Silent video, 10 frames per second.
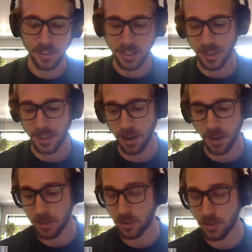in the sense that
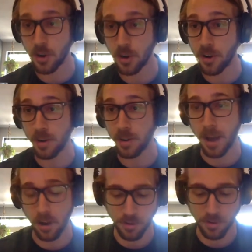I'm concerned
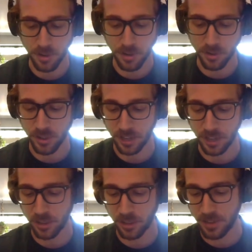about the
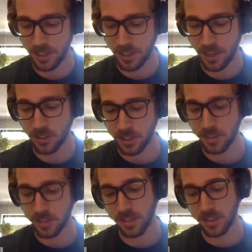trajectory of
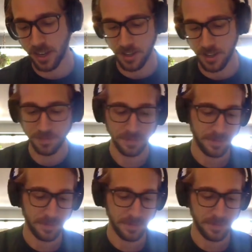technology in society,